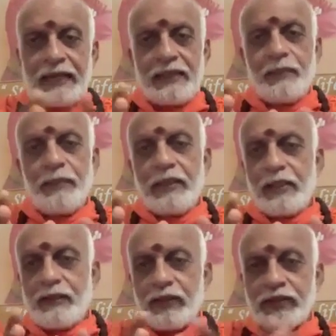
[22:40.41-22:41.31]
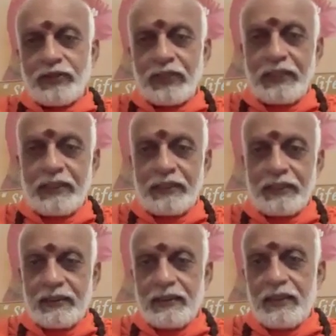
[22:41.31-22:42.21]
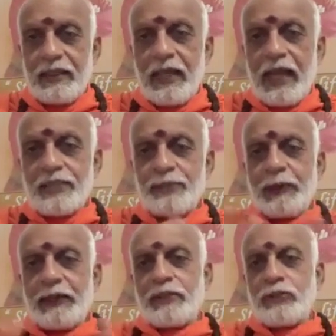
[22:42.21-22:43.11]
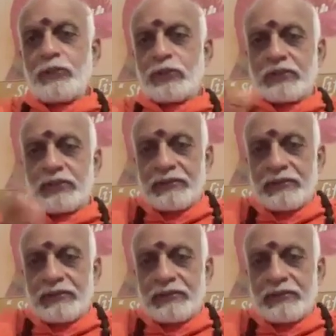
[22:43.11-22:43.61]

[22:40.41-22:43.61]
in the middle of the street, and speak the truth.